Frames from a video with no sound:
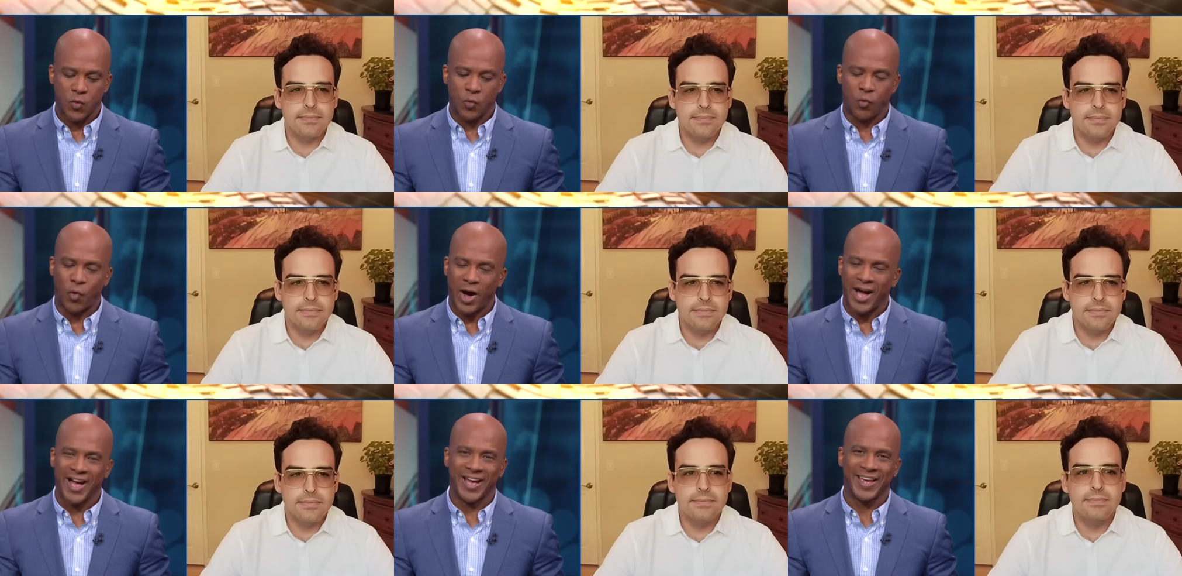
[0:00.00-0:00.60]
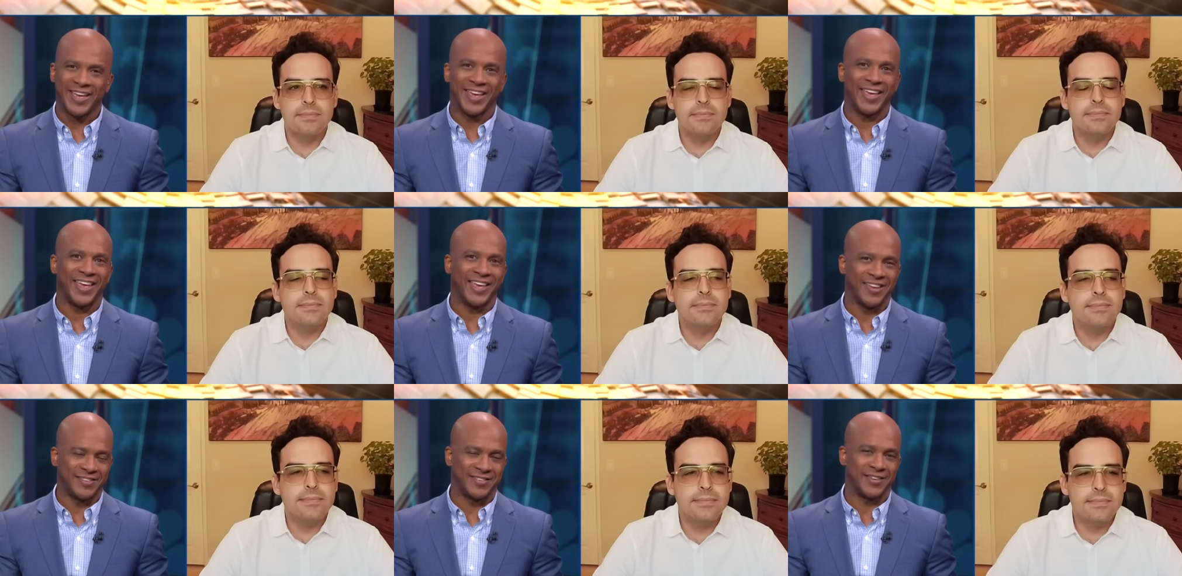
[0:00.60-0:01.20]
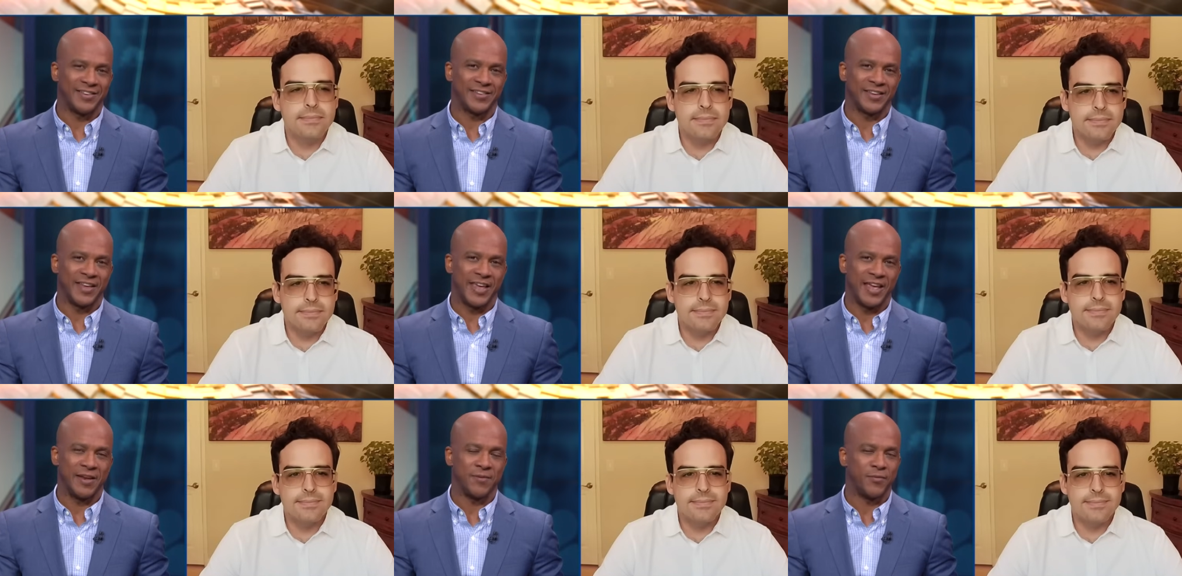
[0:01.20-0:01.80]
Speaker 1: why isn't
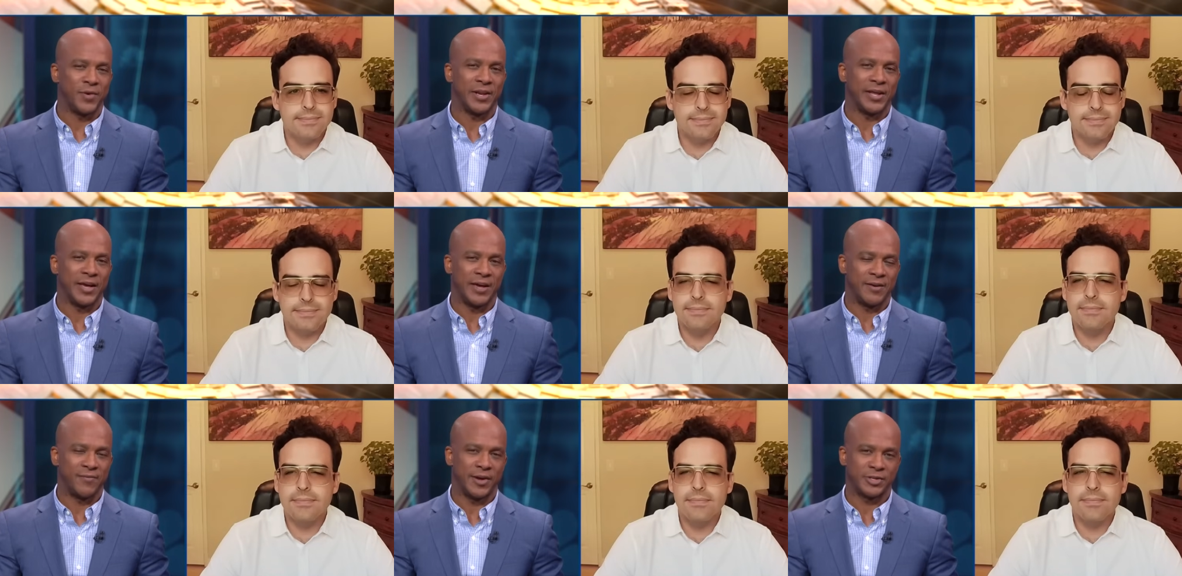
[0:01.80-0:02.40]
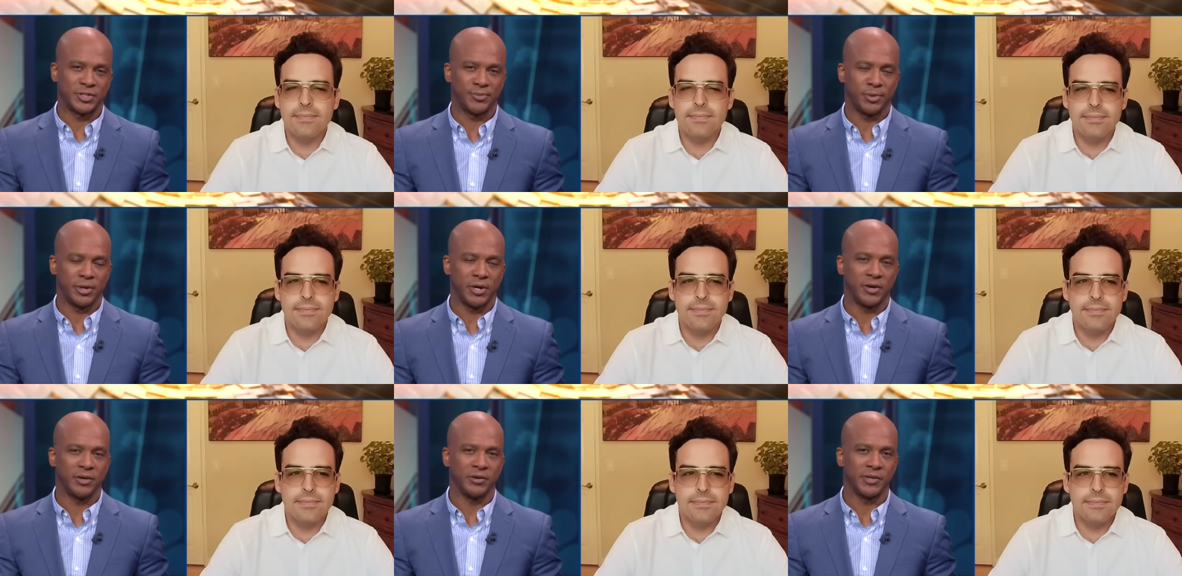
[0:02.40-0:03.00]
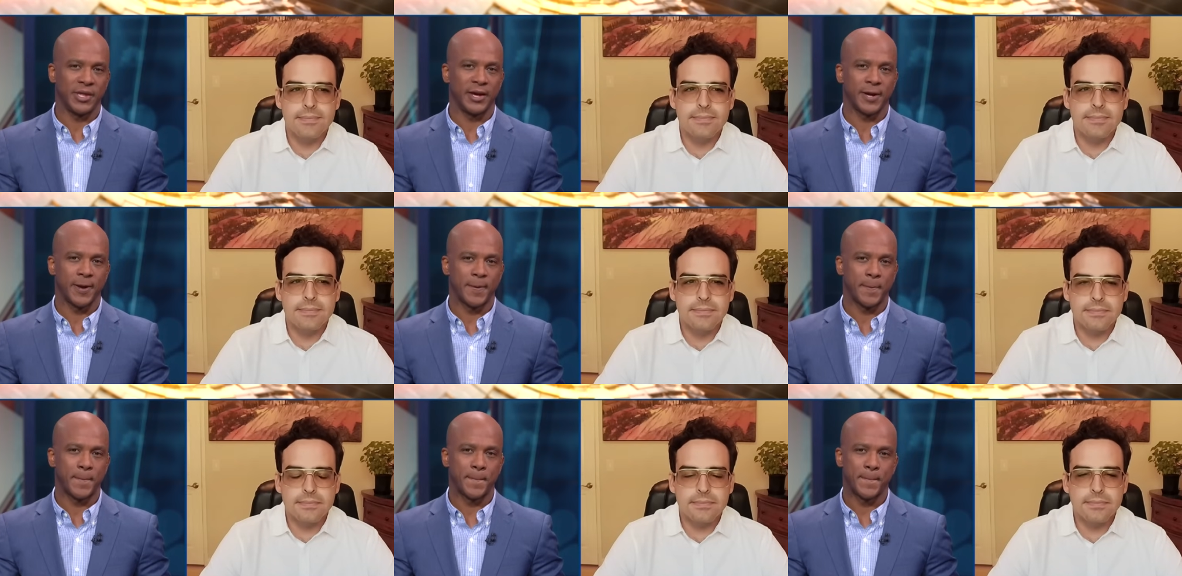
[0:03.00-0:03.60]
NVIDIA investable here, you
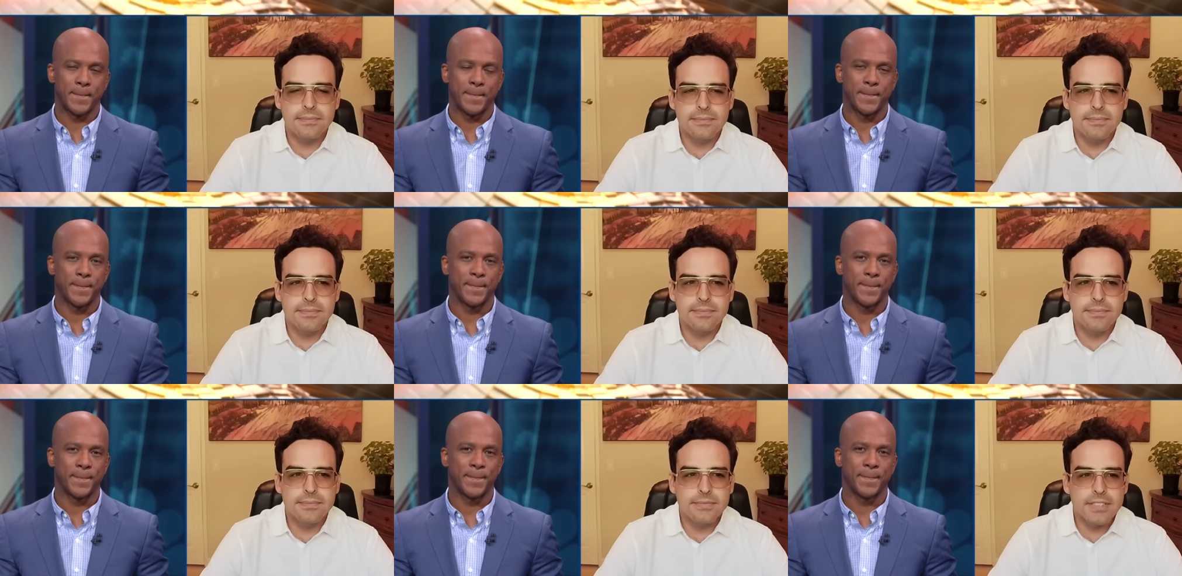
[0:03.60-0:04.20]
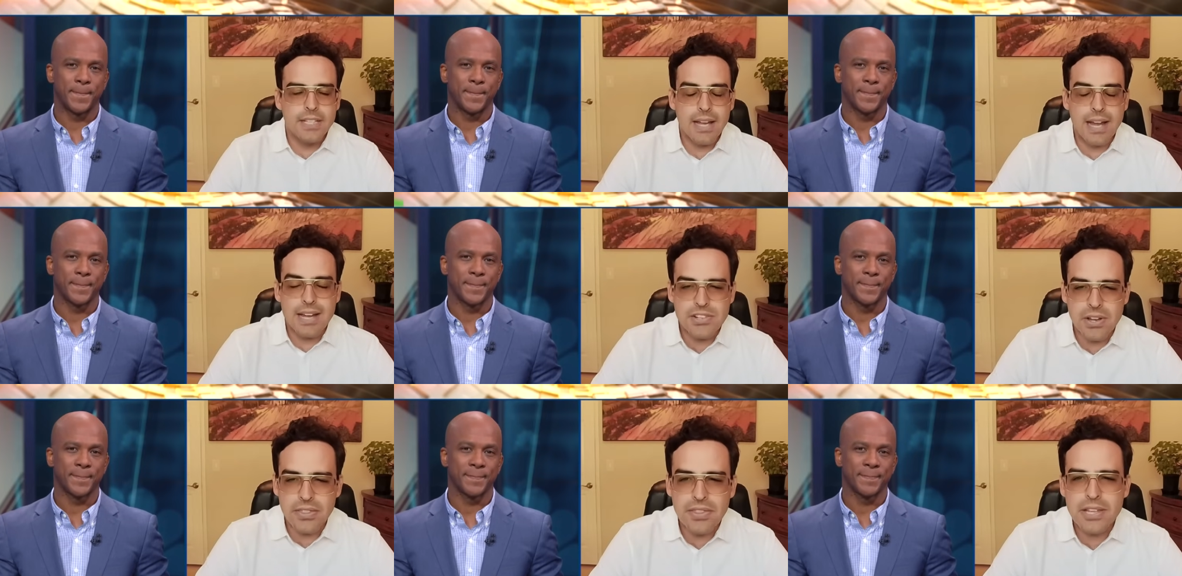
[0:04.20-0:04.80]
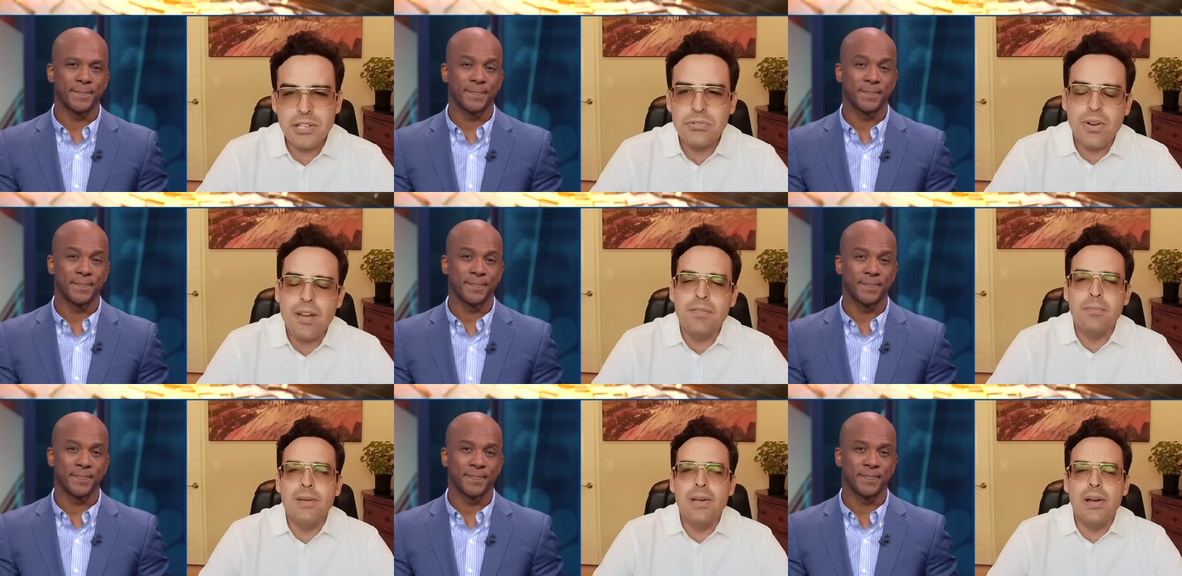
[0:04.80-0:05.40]
think?
Speaker 2: Hi, John. Thanks for
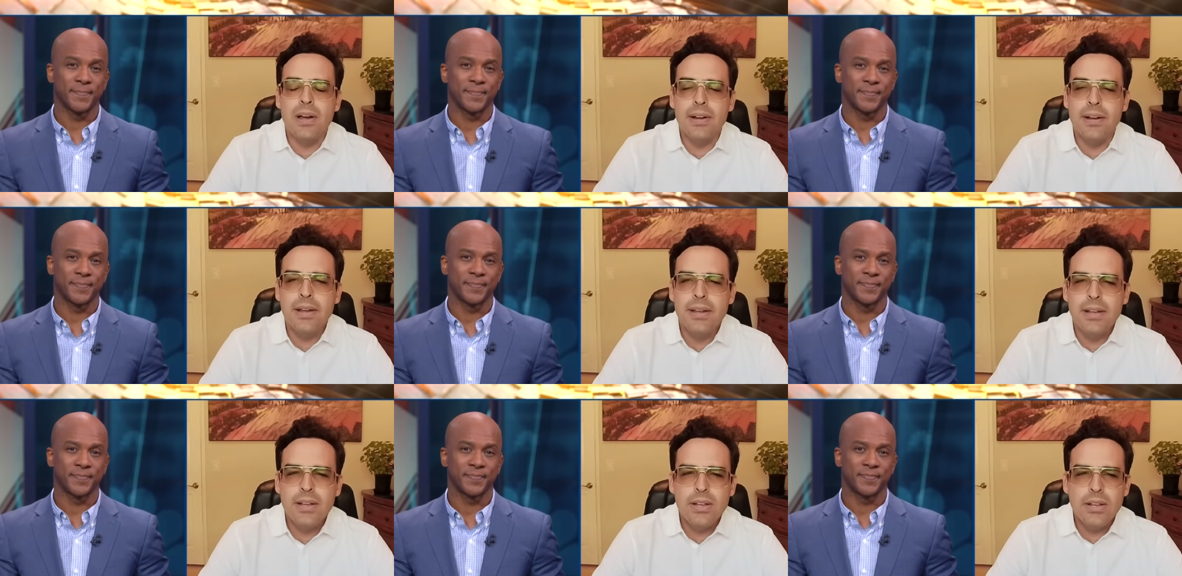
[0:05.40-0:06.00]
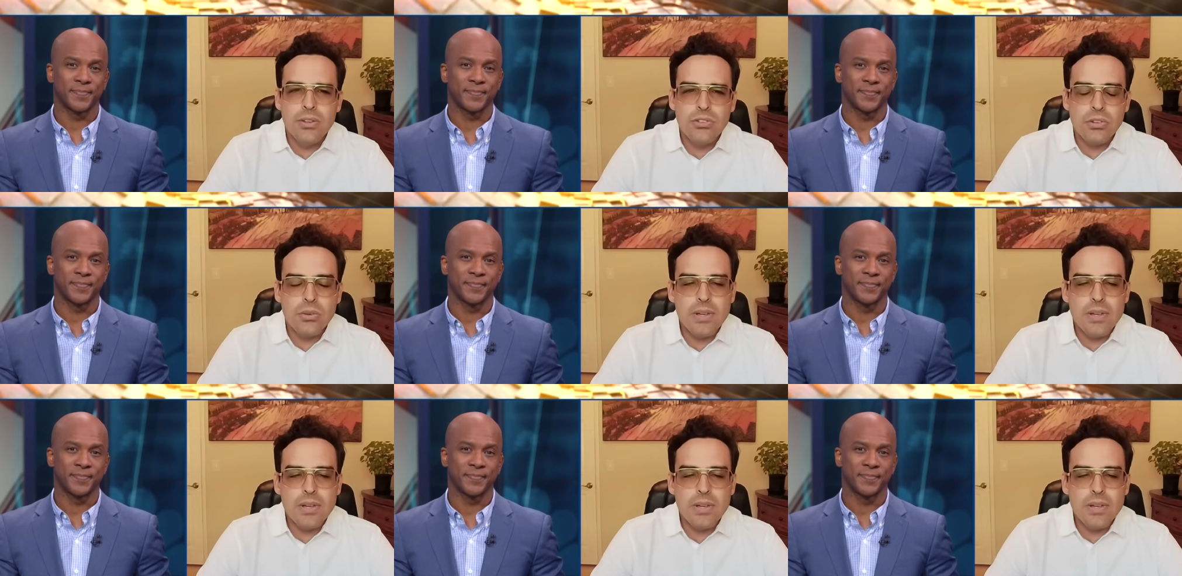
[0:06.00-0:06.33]
having me on. So,